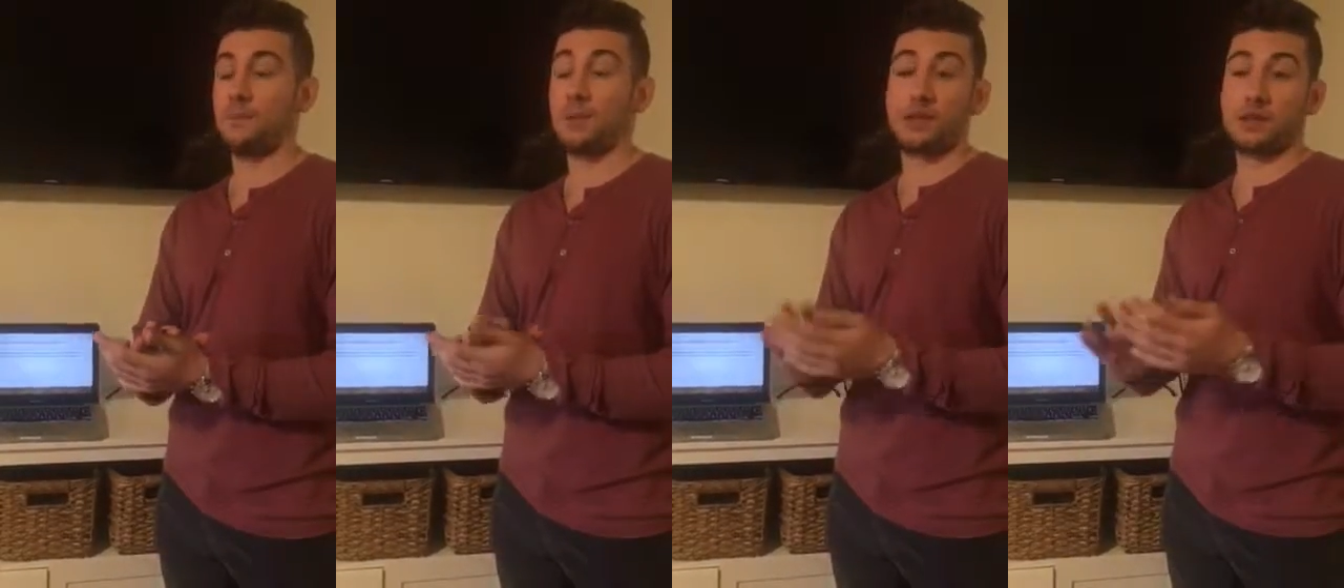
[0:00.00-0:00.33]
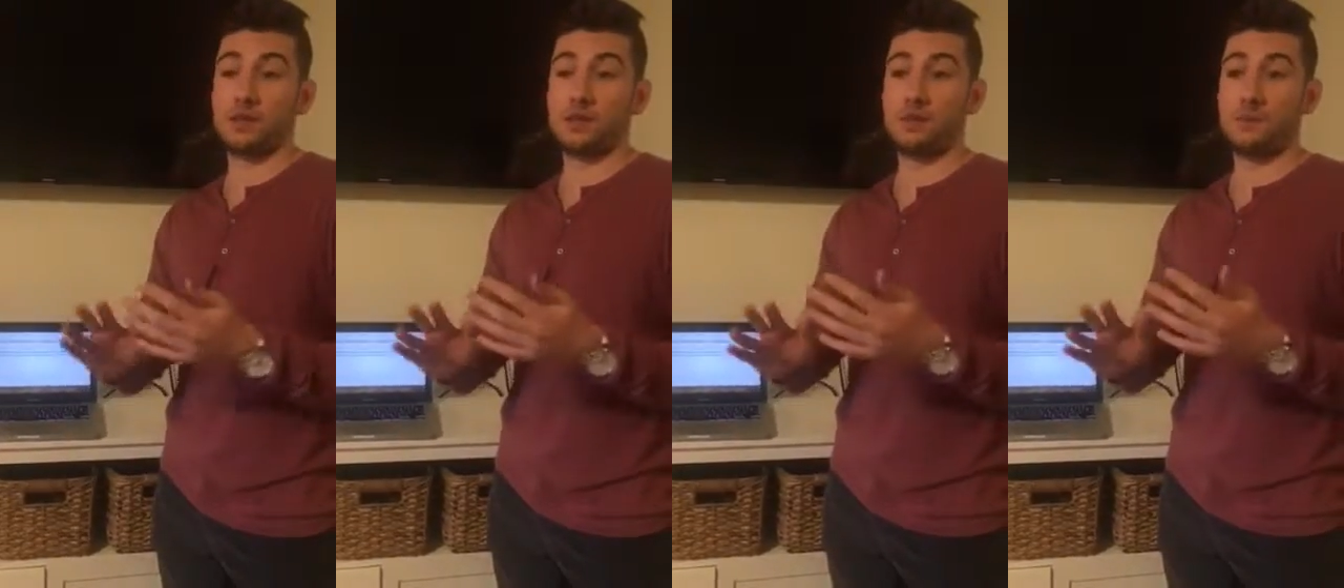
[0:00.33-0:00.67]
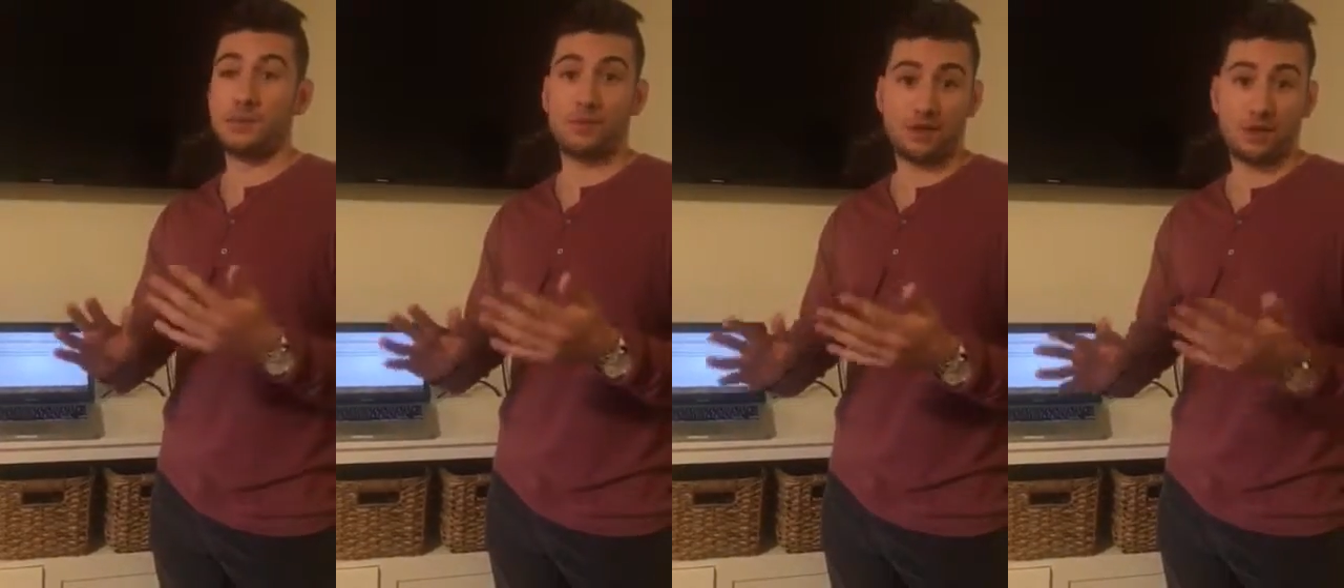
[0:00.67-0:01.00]
but the
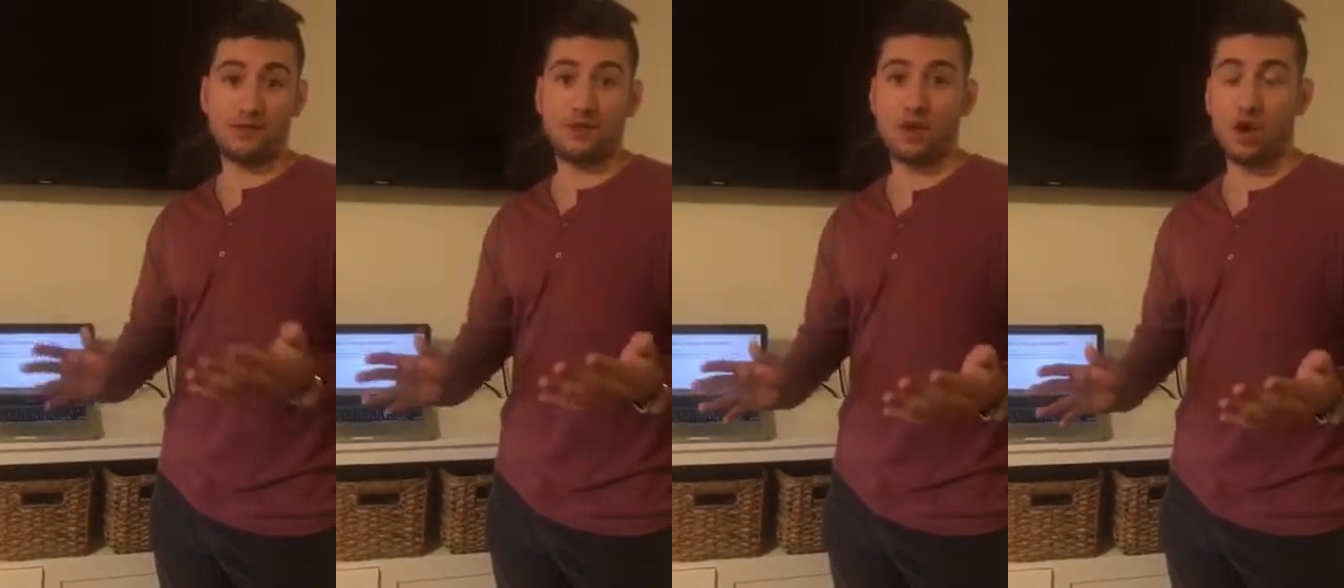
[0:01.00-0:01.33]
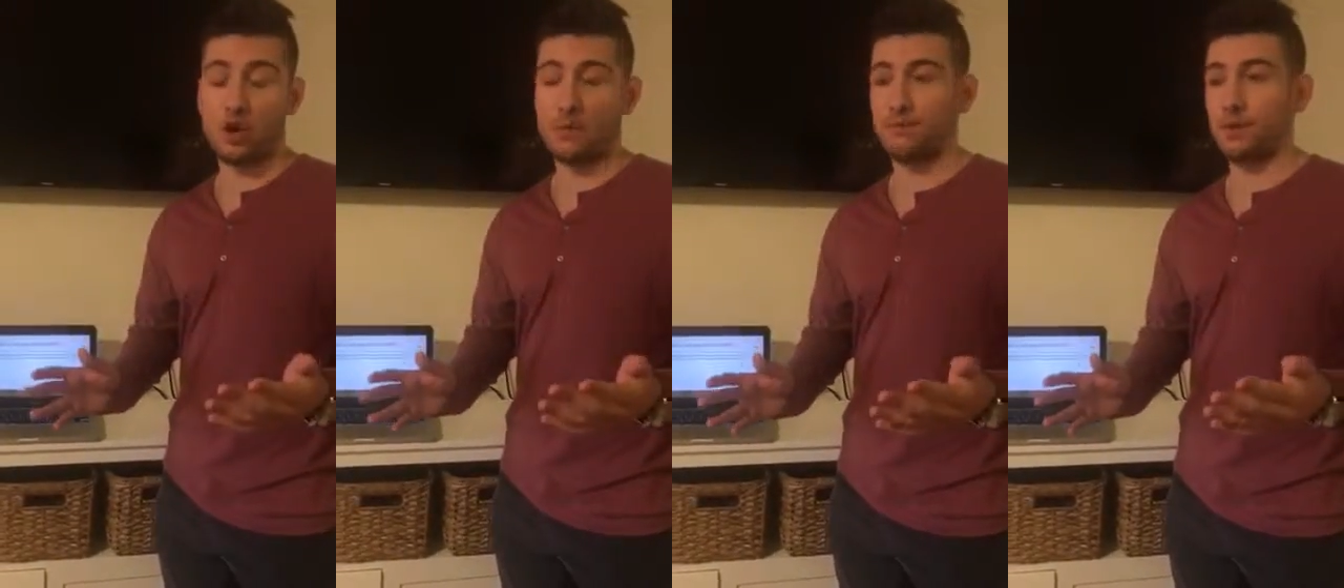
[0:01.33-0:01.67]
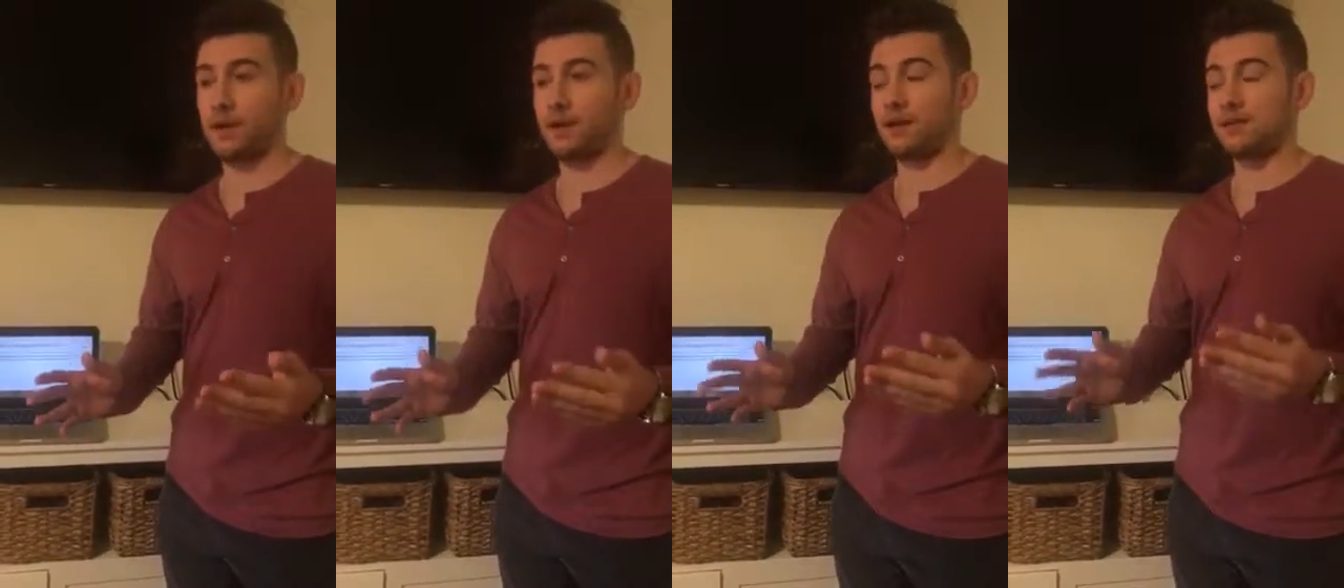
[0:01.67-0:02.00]
people that live in the home have
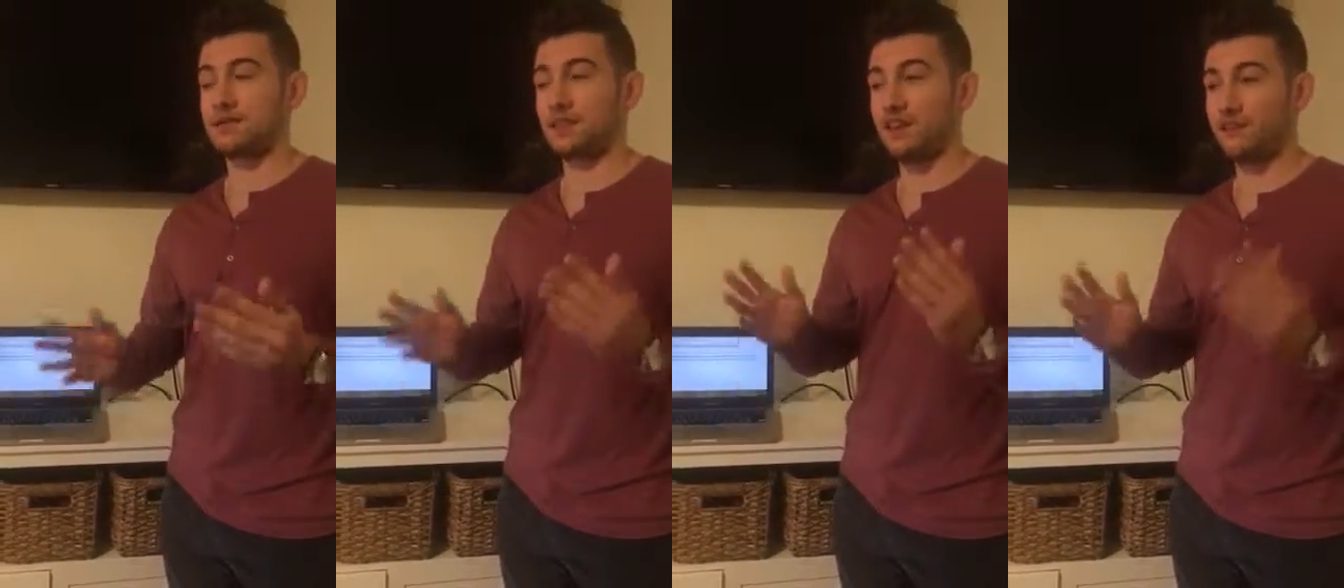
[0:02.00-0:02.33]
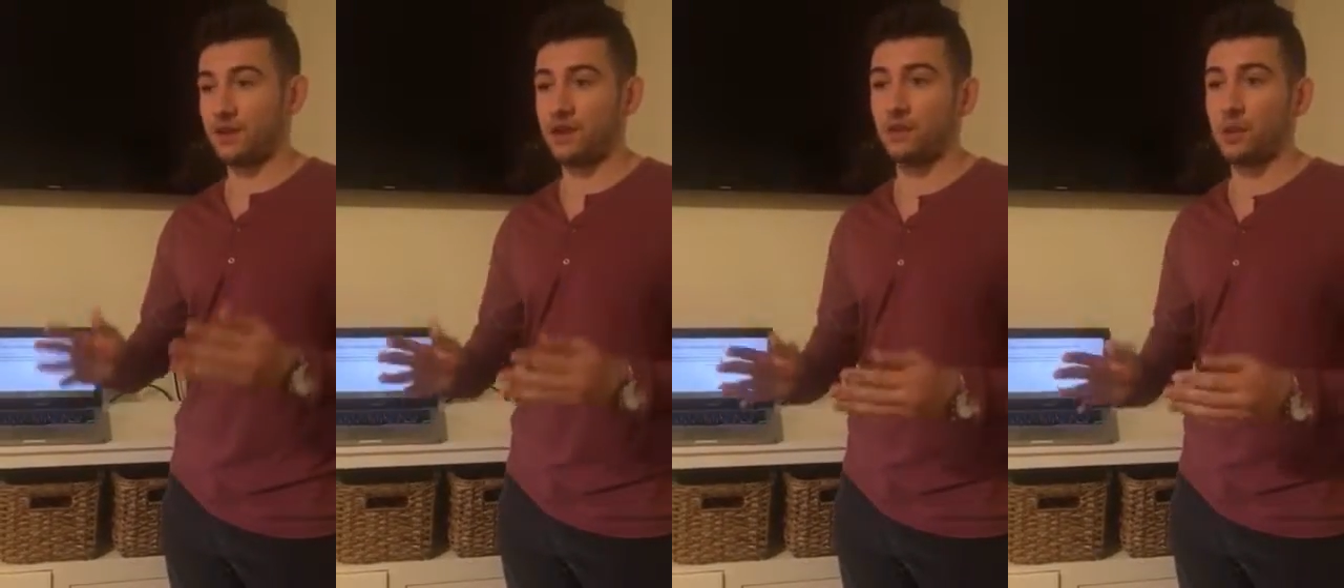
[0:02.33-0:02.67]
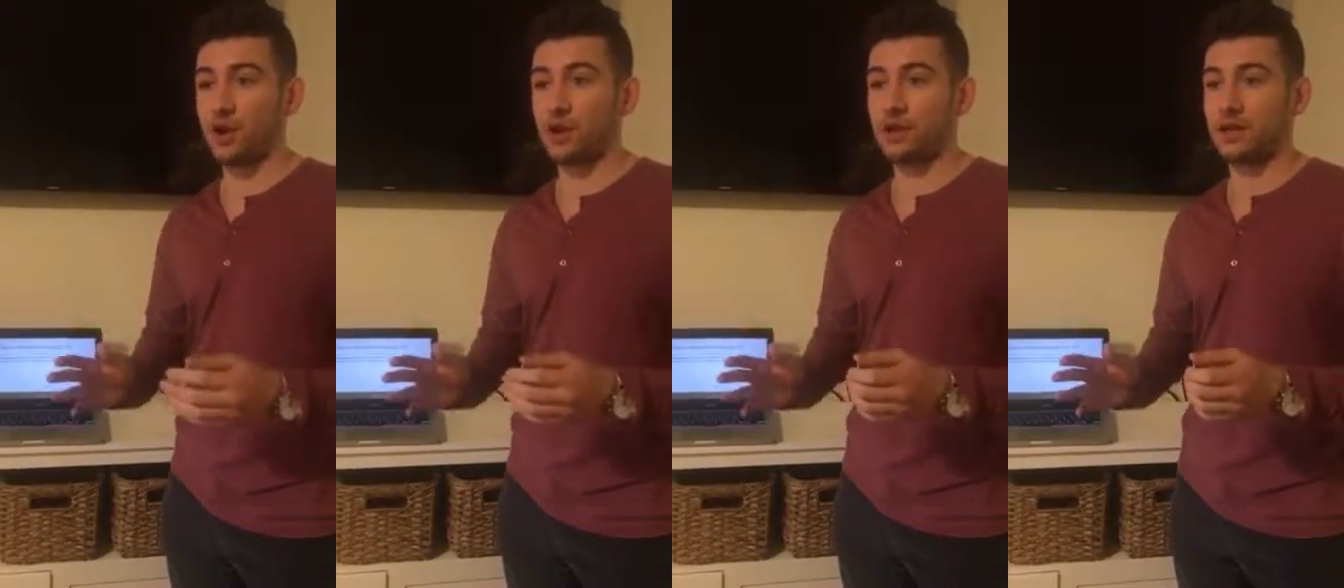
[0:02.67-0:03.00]
put in significant
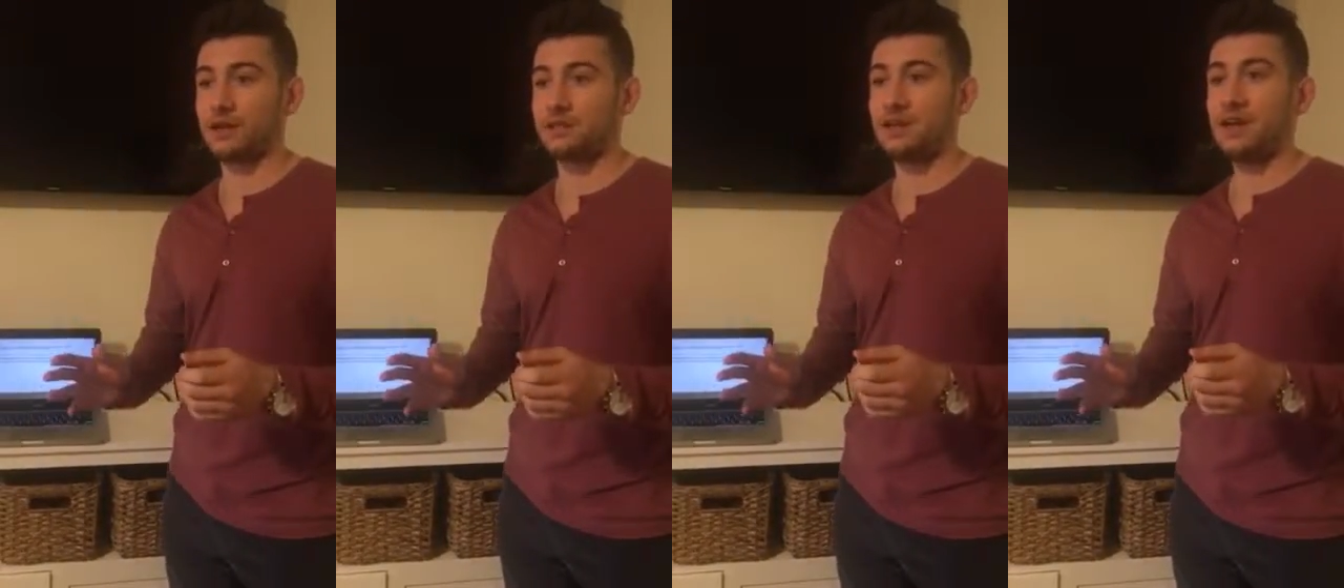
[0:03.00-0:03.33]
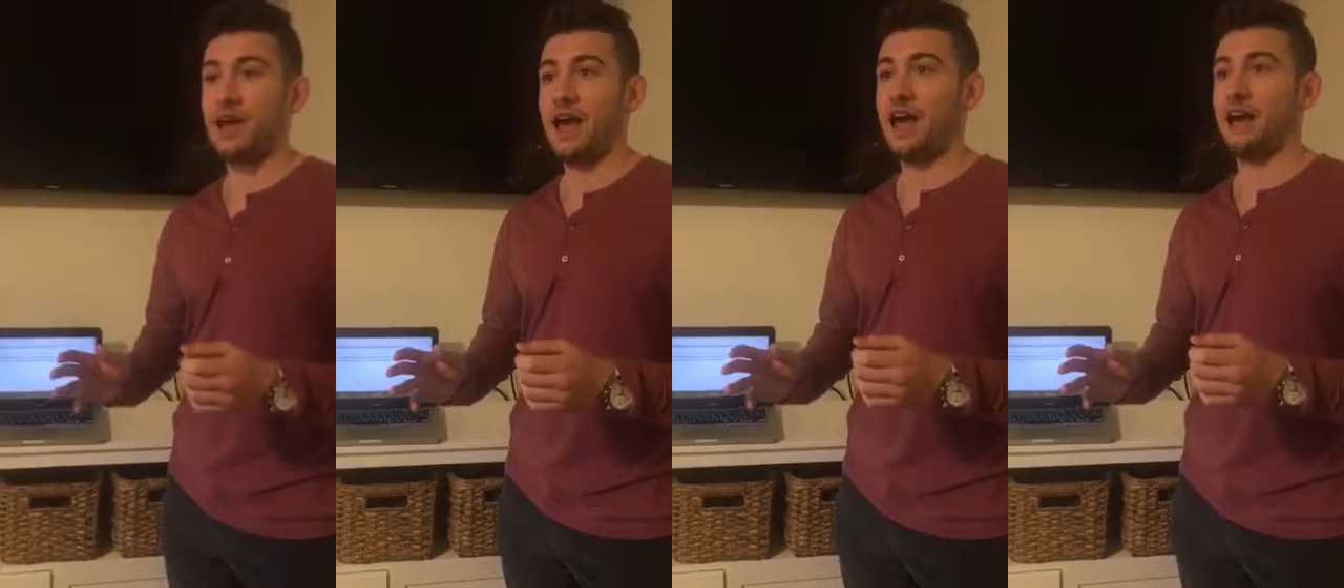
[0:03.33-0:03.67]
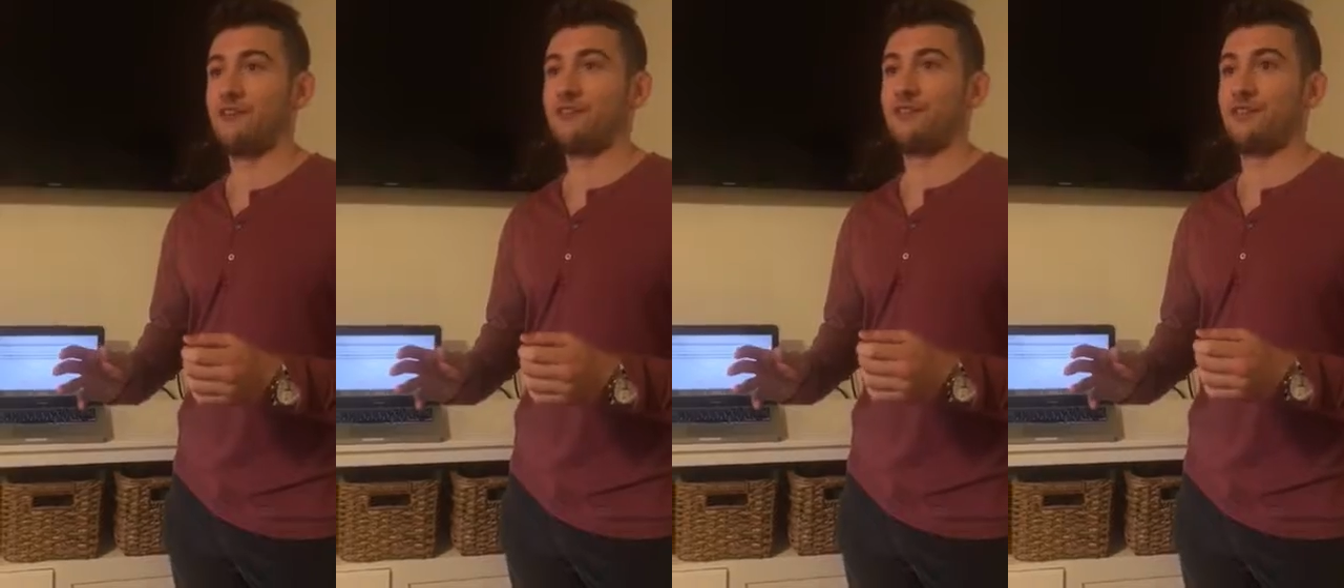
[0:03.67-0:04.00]
work and
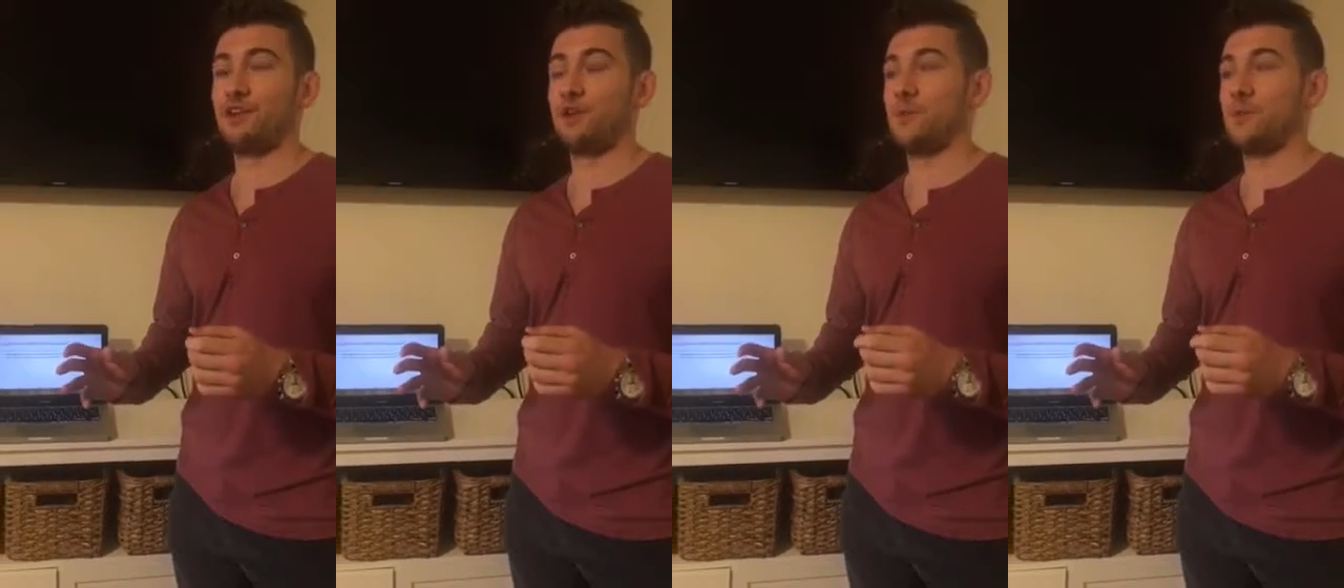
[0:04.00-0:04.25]
have